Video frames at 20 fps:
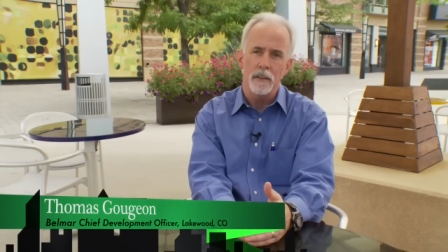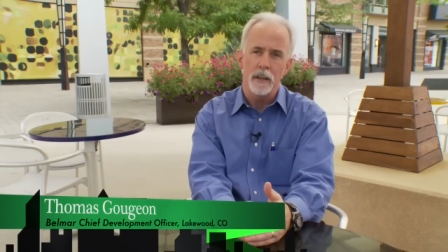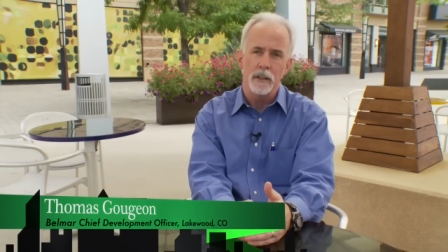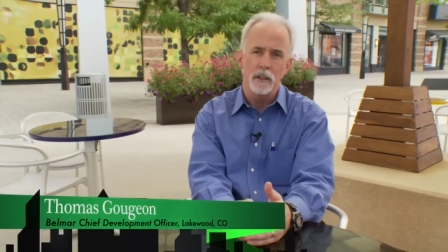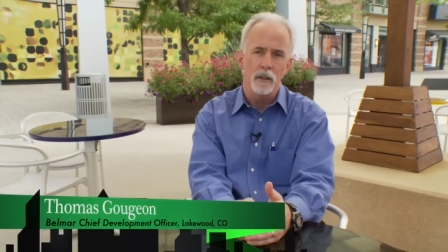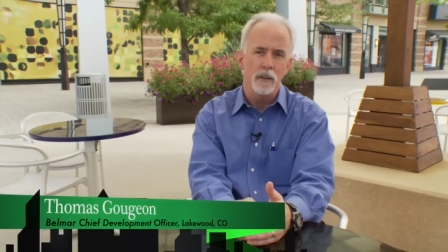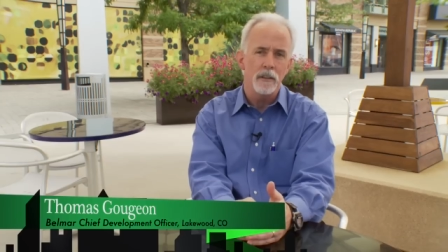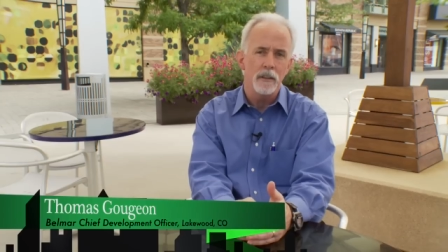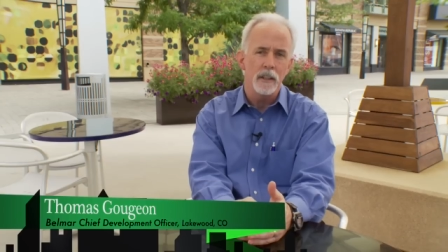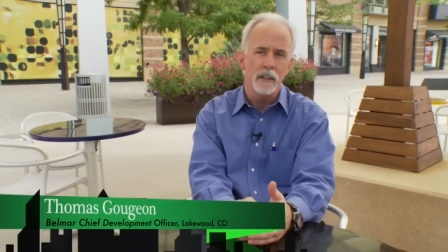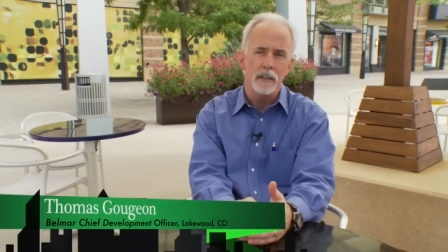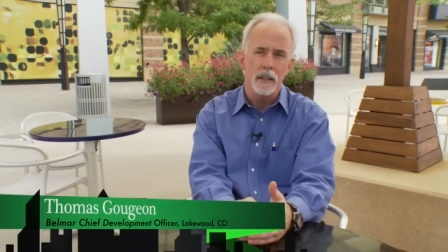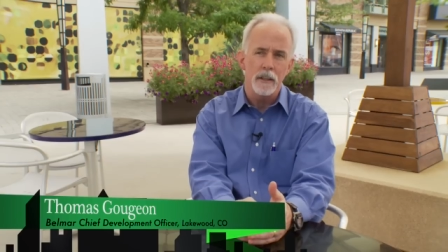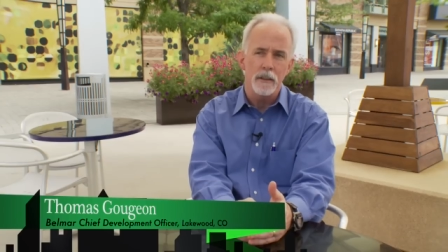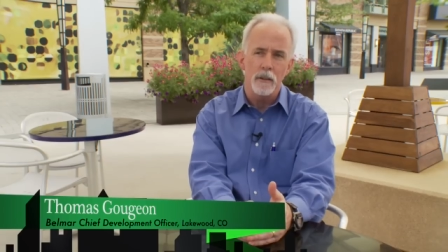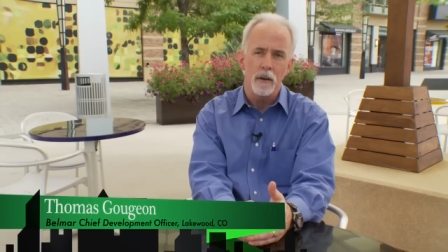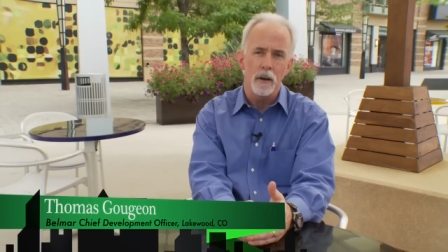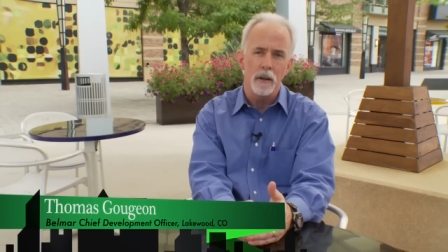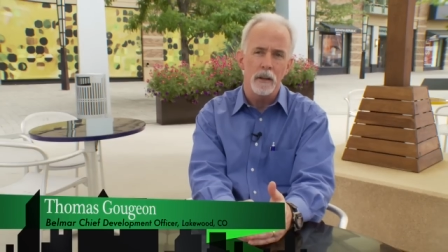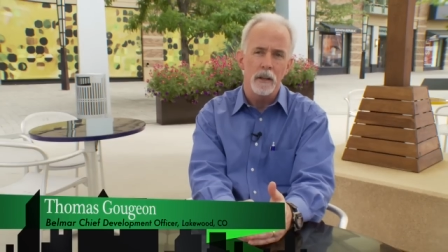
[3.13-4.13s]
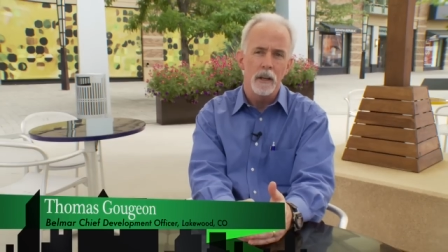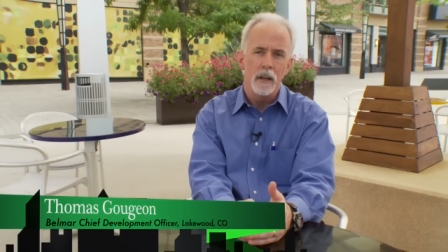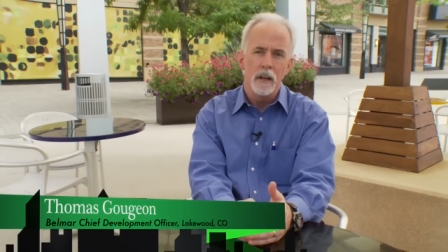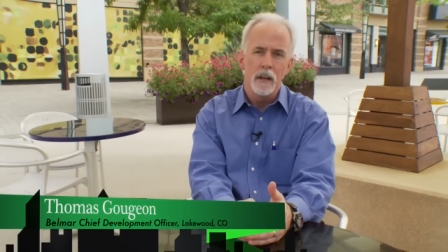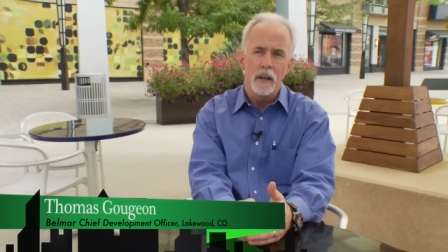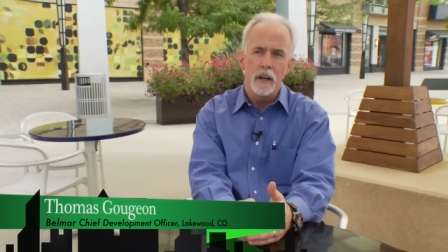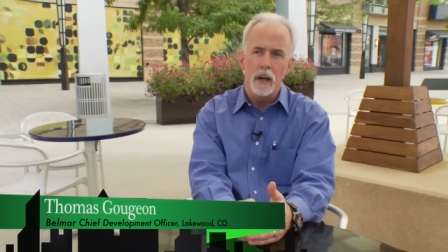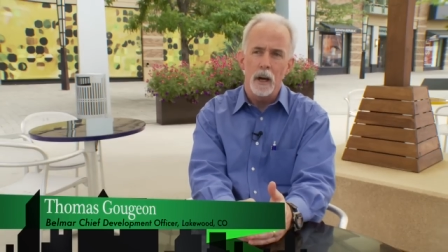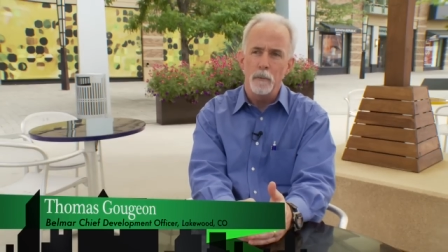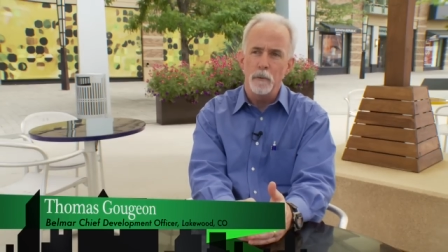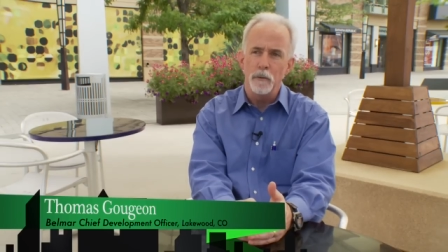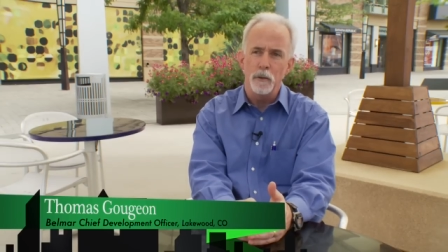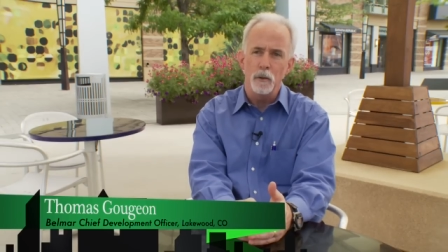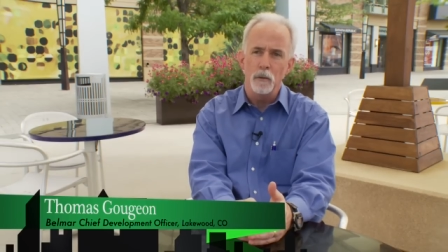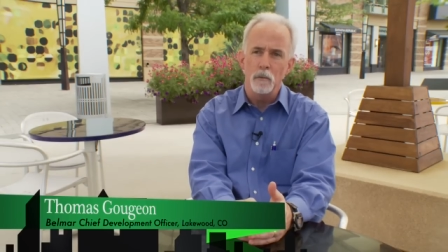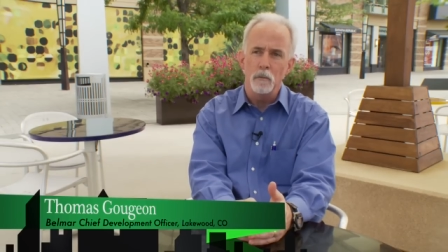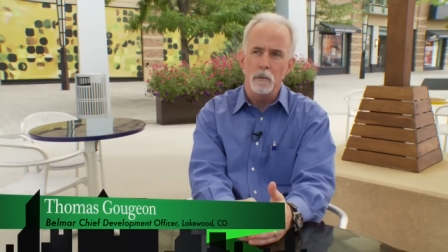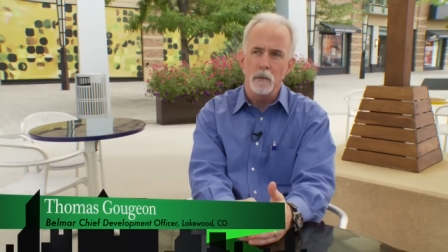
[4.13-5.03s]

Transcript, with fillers: I don't think they thought um, if you